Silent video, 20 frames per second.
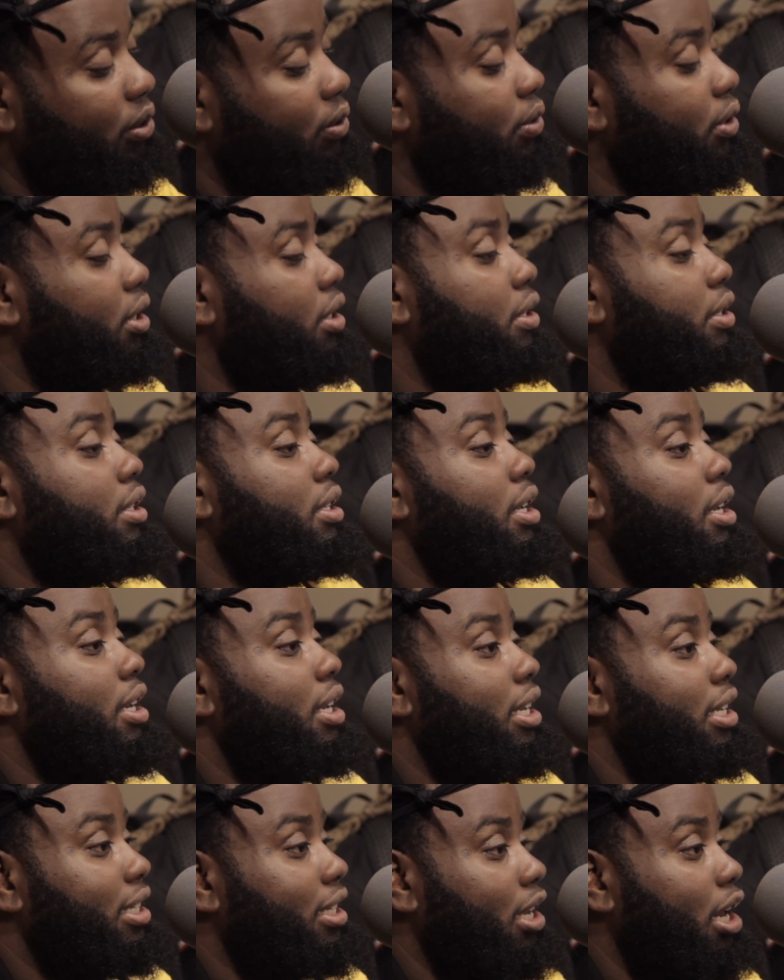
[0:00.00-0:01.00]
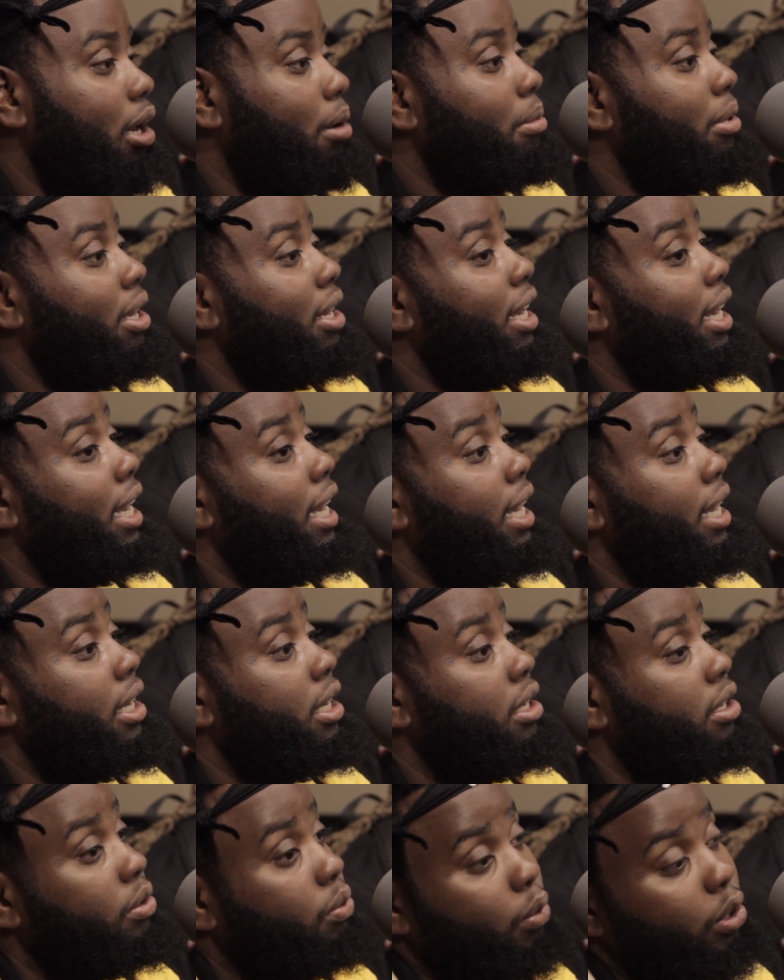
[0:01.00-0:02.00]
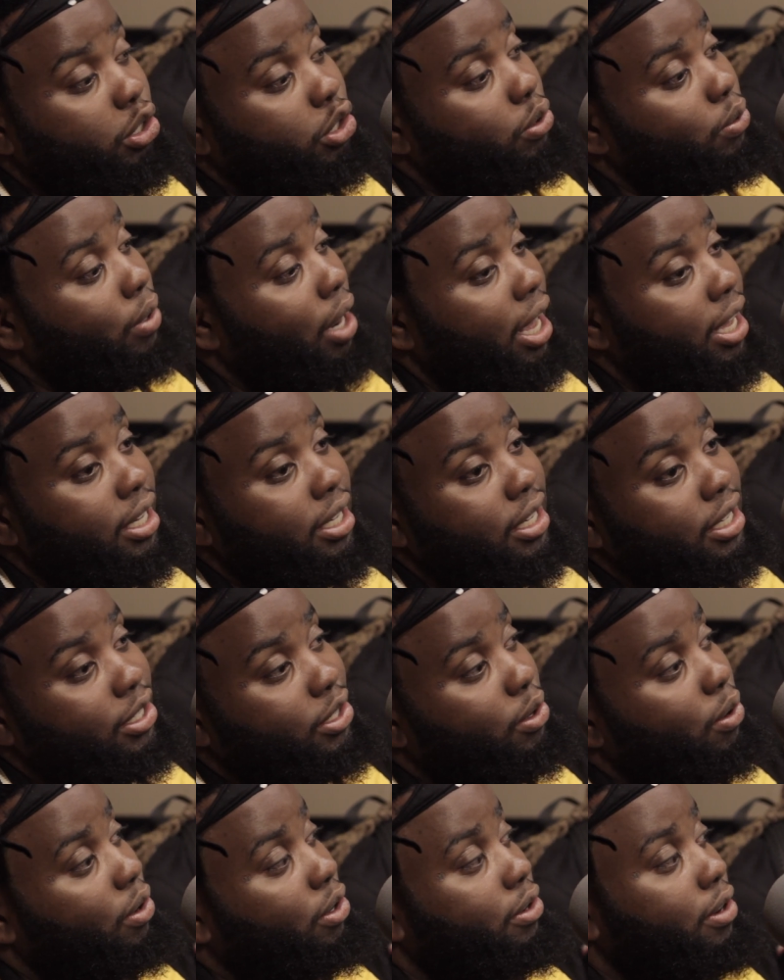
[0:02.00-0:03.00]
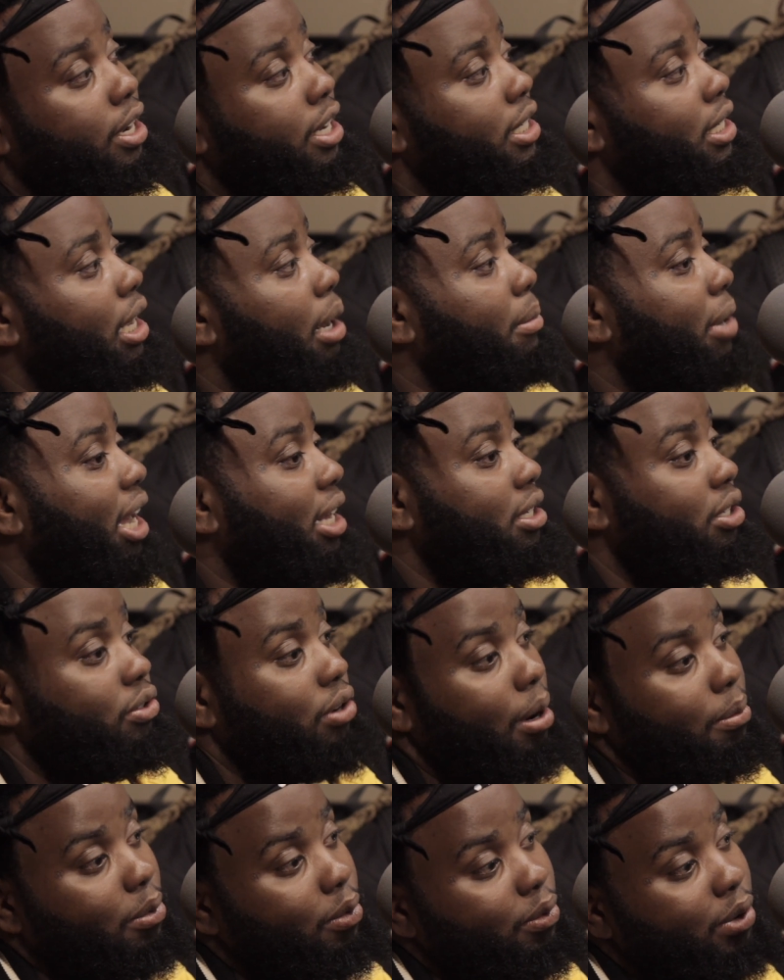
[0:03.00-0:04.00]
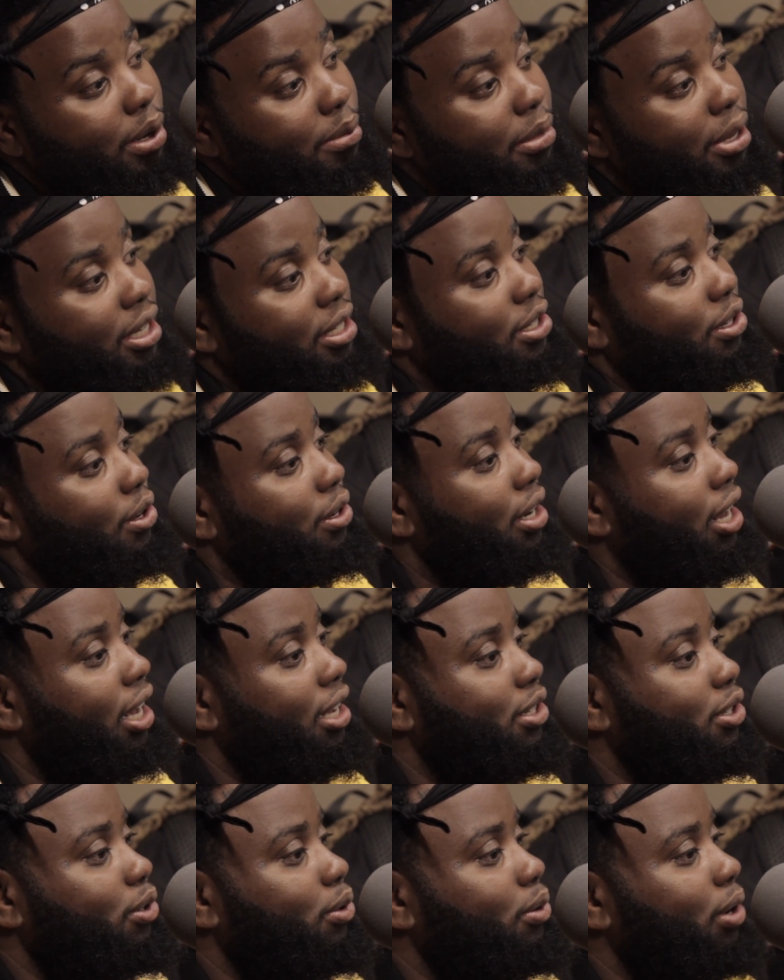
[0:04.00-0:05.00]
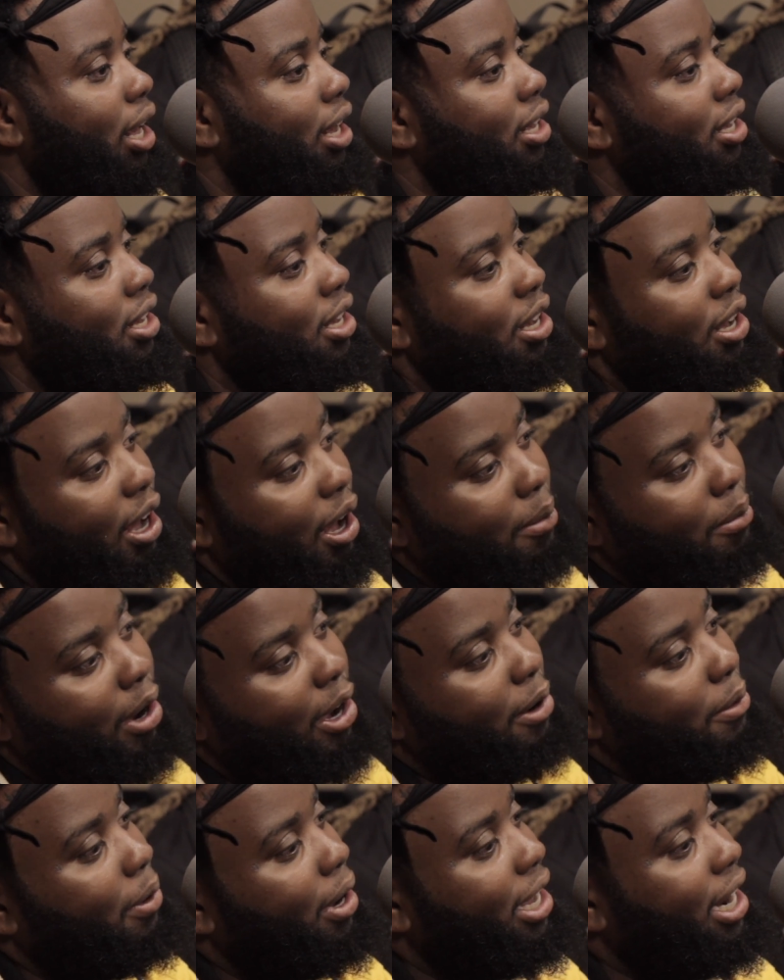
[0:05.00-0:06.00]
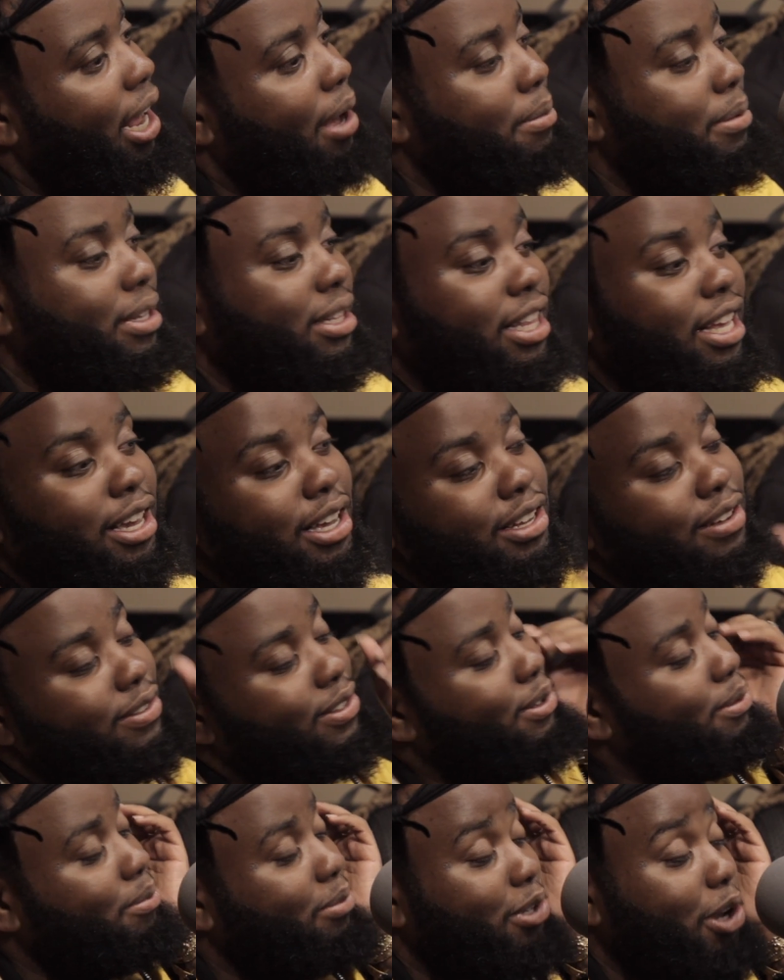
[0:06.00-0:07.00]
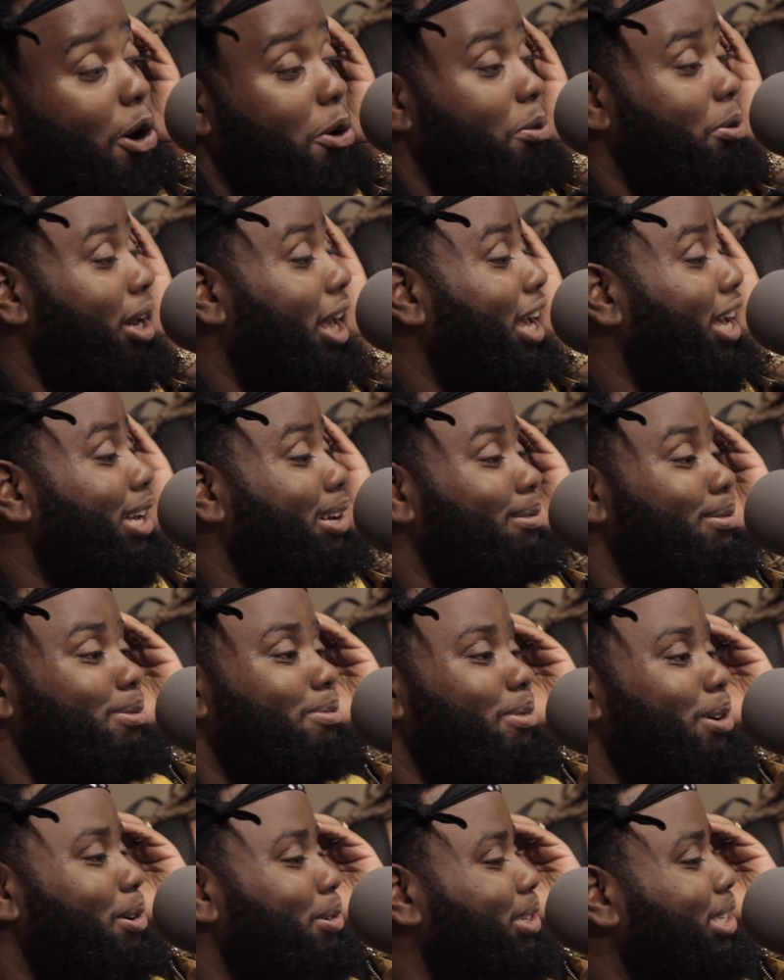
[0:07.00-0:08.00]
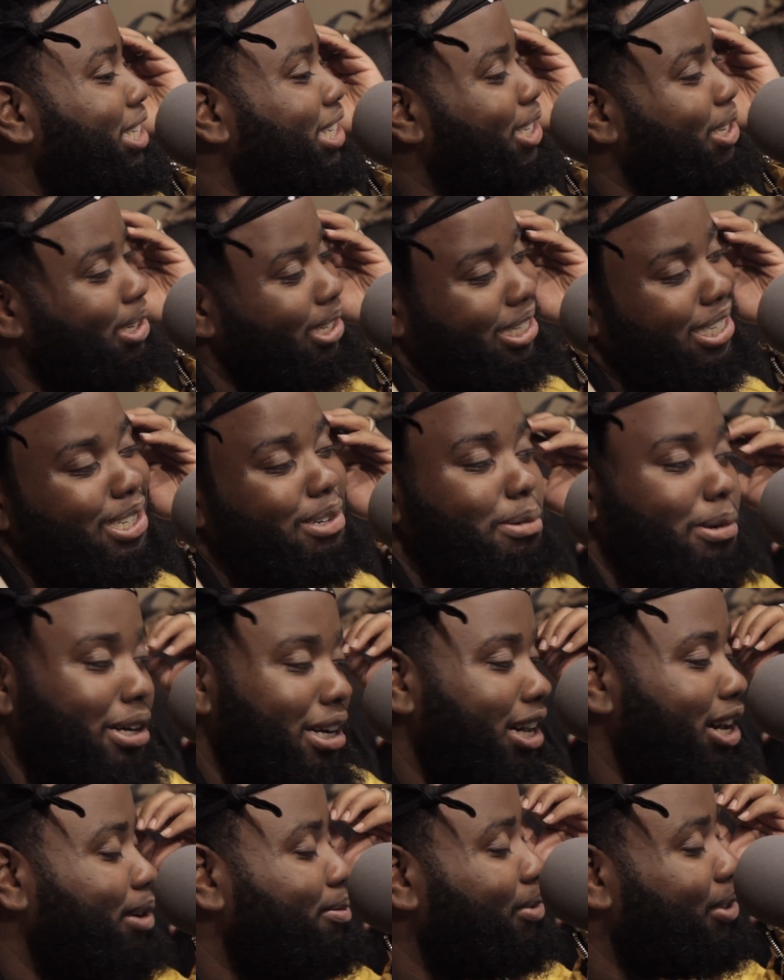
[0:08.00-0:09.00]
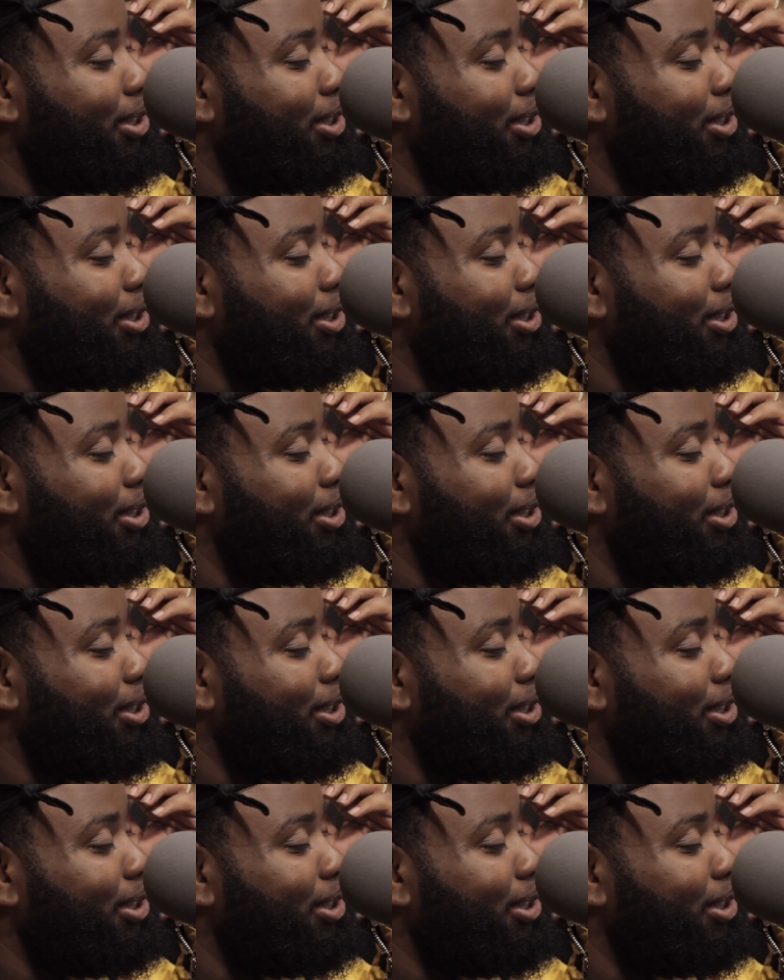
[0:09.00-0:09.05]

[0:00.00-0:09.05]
Grillz is coming, and what you like is going crazy. I might have to drop a remix on that too. Mm -hmm. Like I might wait. I've been thinking of some dope names, but we just gonna see what come